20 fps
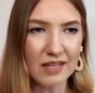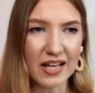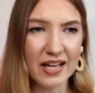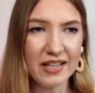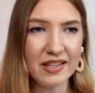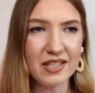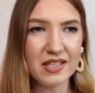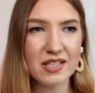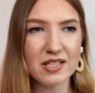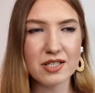
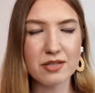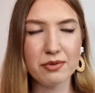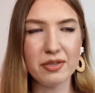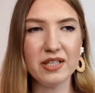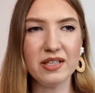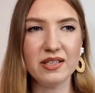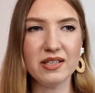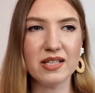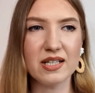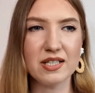I think it's
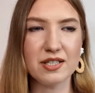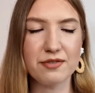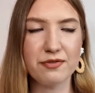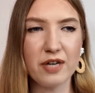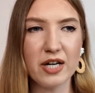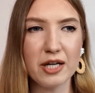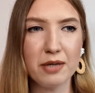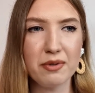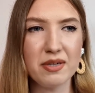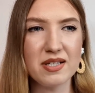really nice
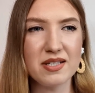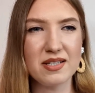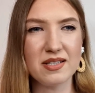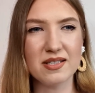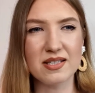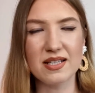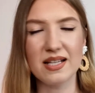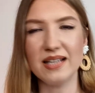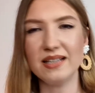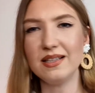fragrance.
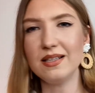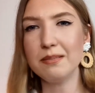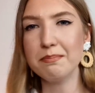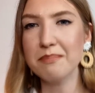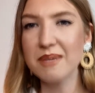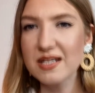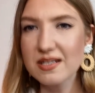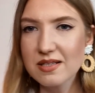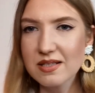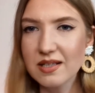It's slightly
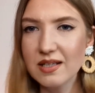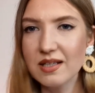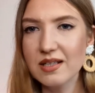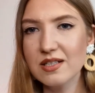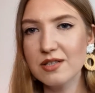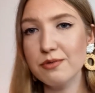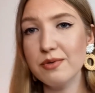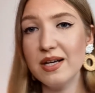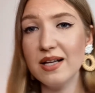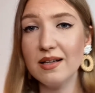musky
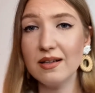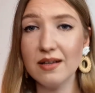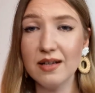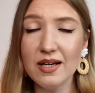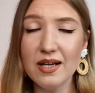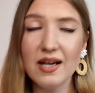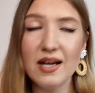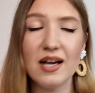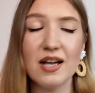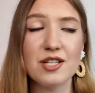as
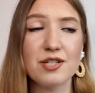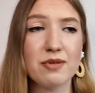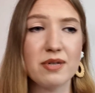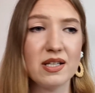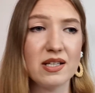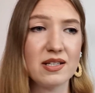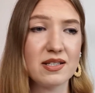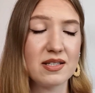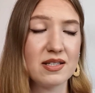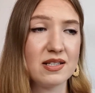well as
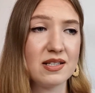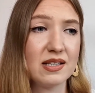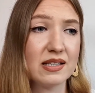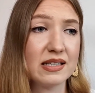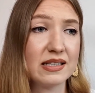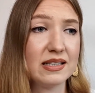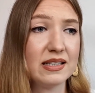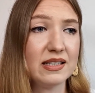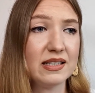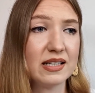the
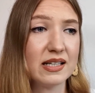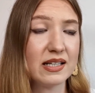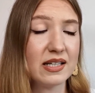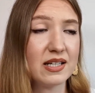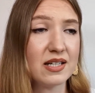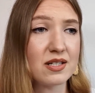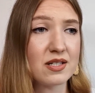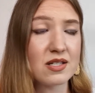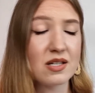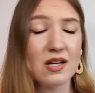Delina
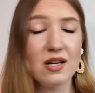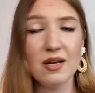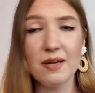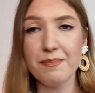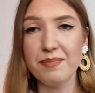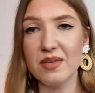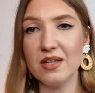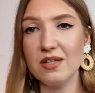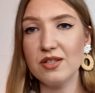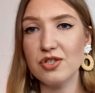is.
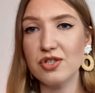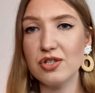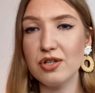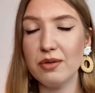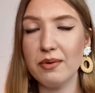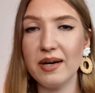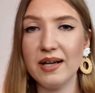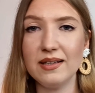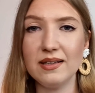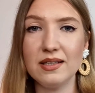
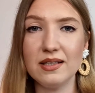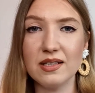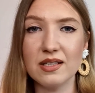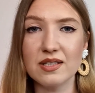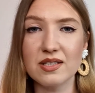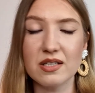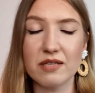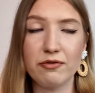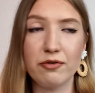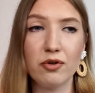So I think
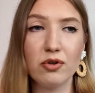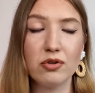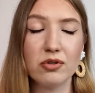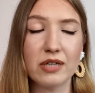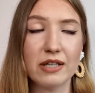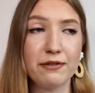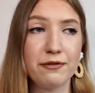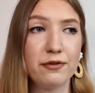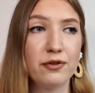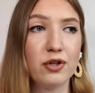it's
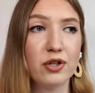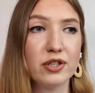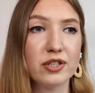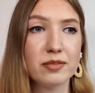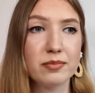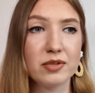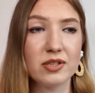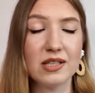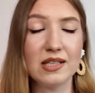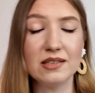
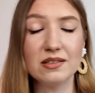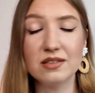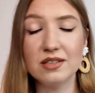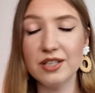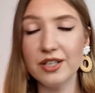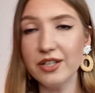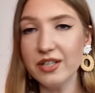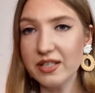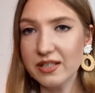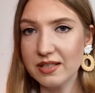affordable
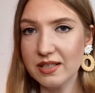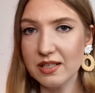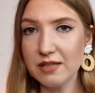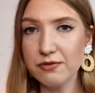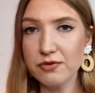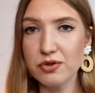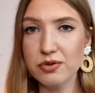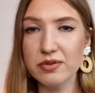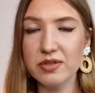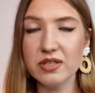
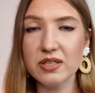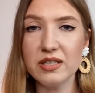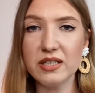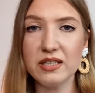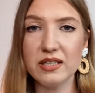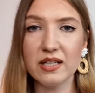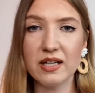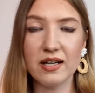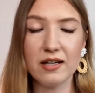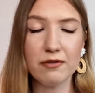alternative to
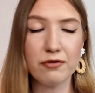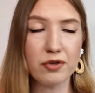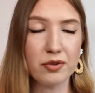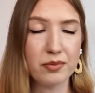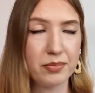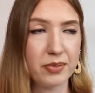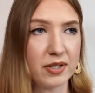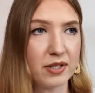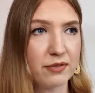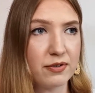Delina
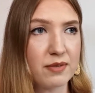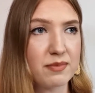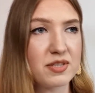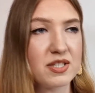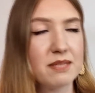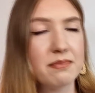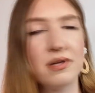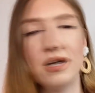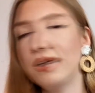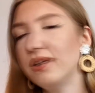from Parfums
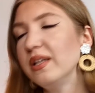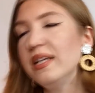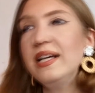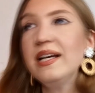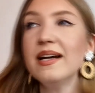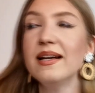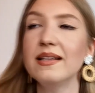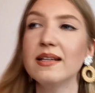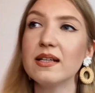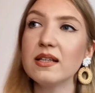de
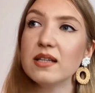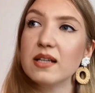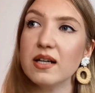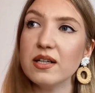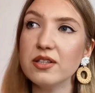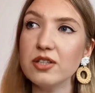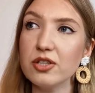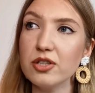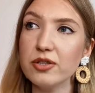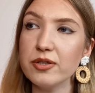Marly. And
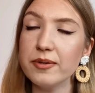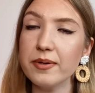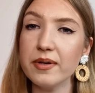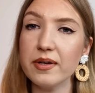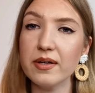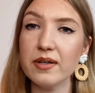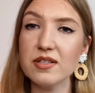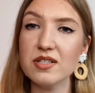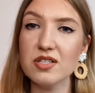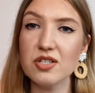
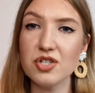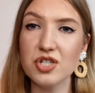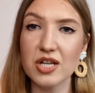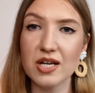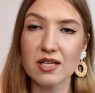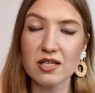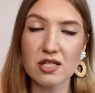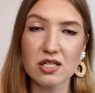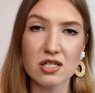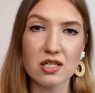another
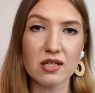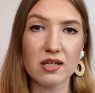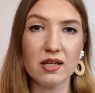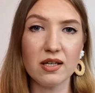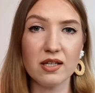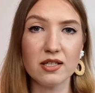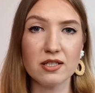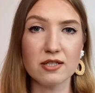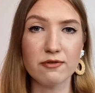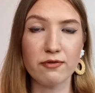suggestion
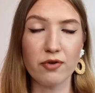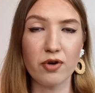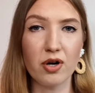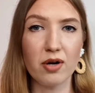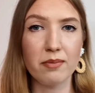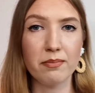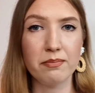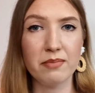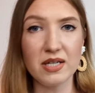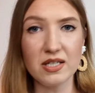is
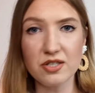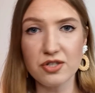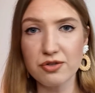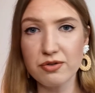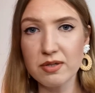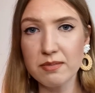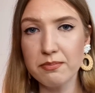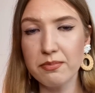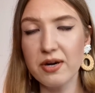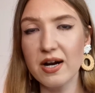from
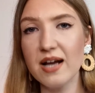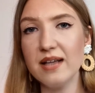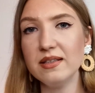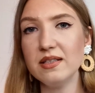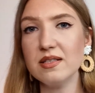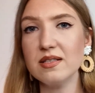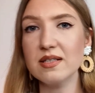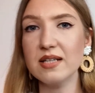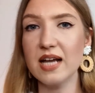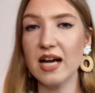mainstream
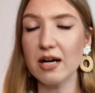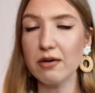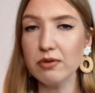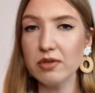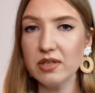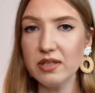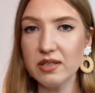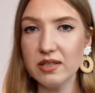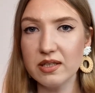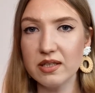brand. It's
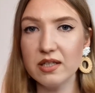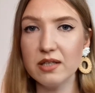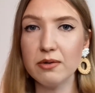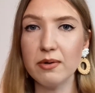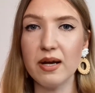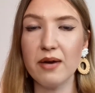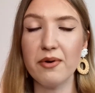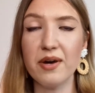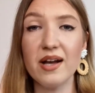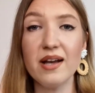Carolina
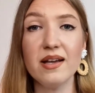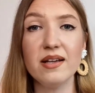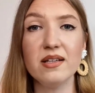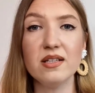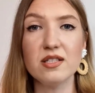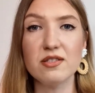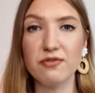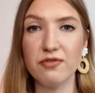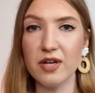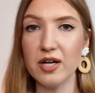Herrera,
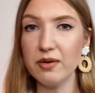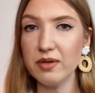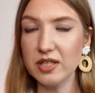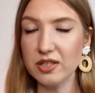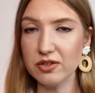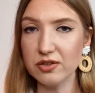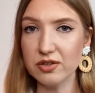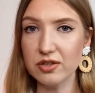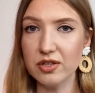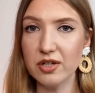and it's very
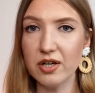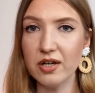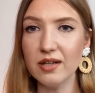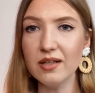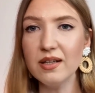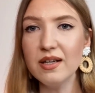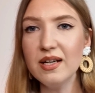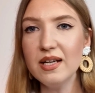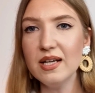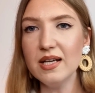good,
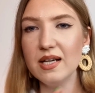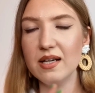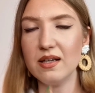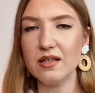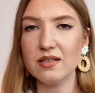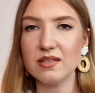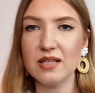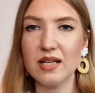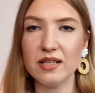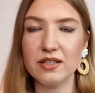girl.
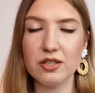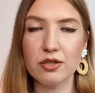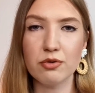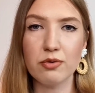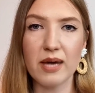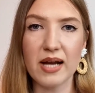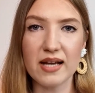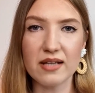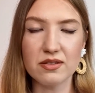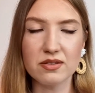It's like the
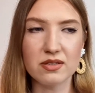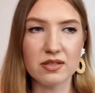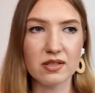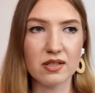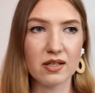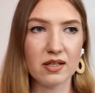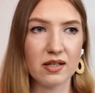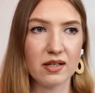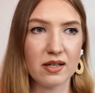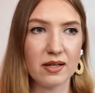red
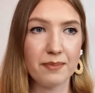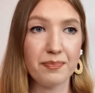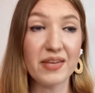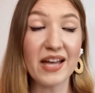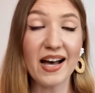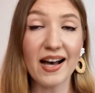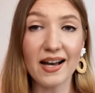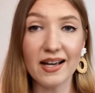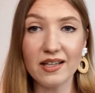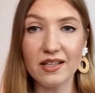
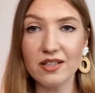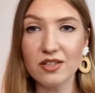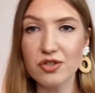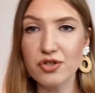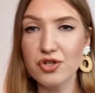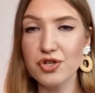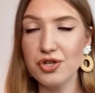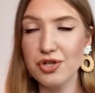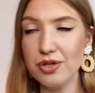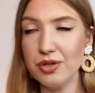high
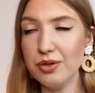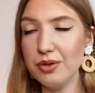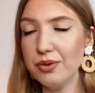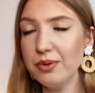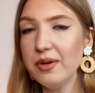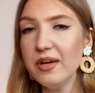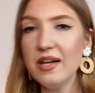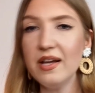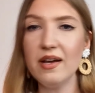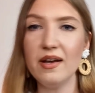heel
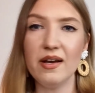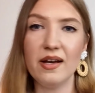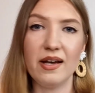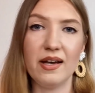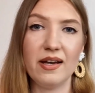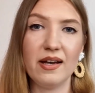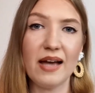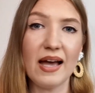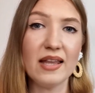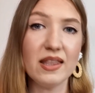shoe.
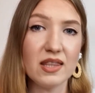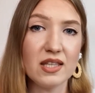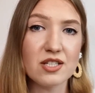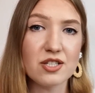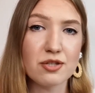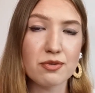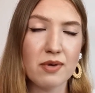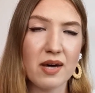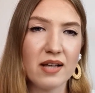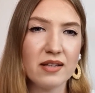And
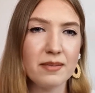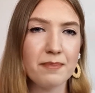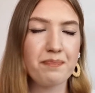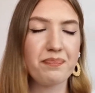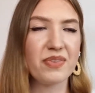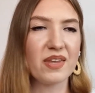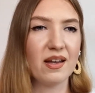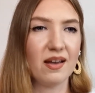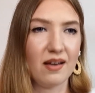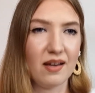this
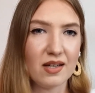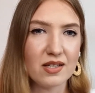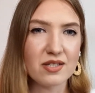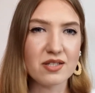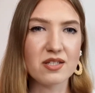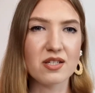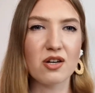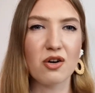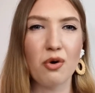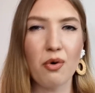one
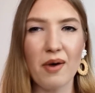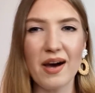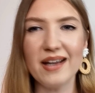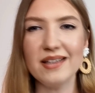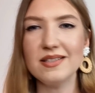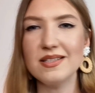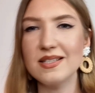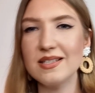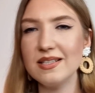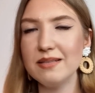is
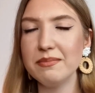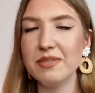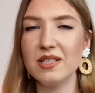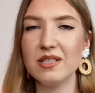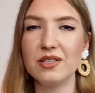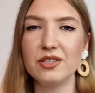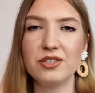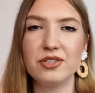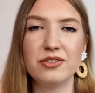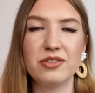quite
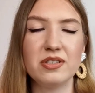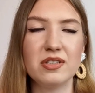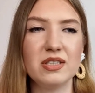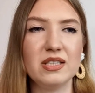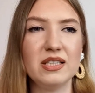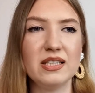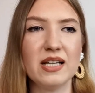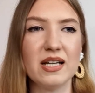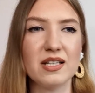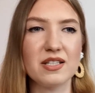similar to
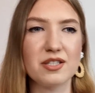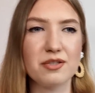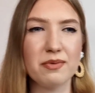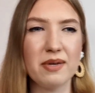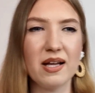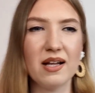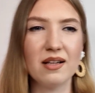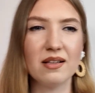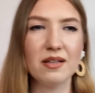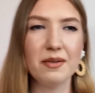Delina as
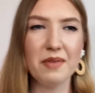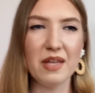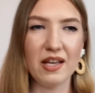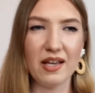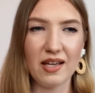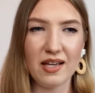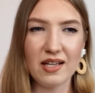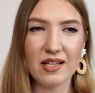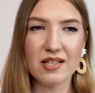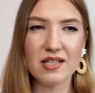well.
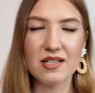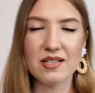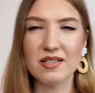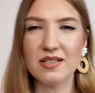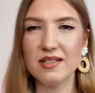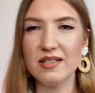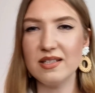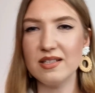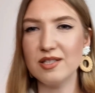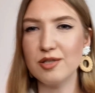It
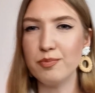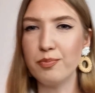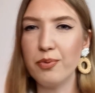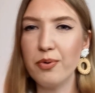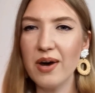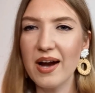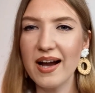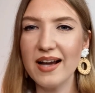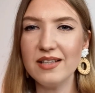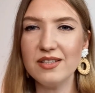is this
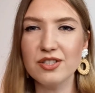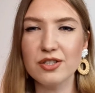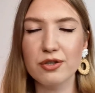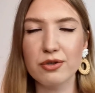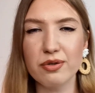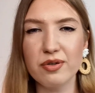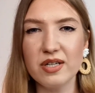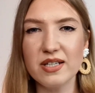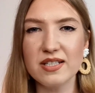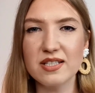bright,
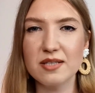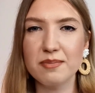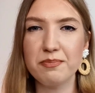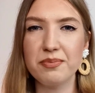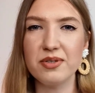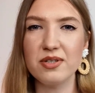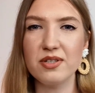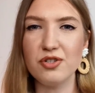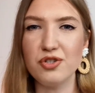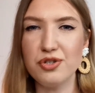
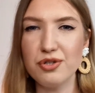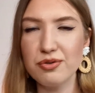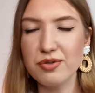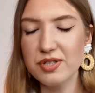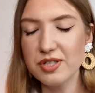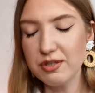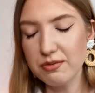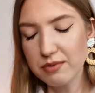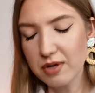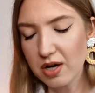crisp,
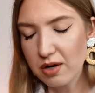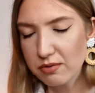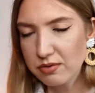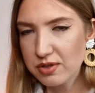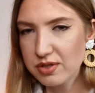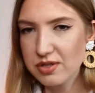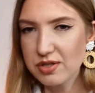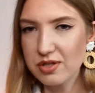juicy rose.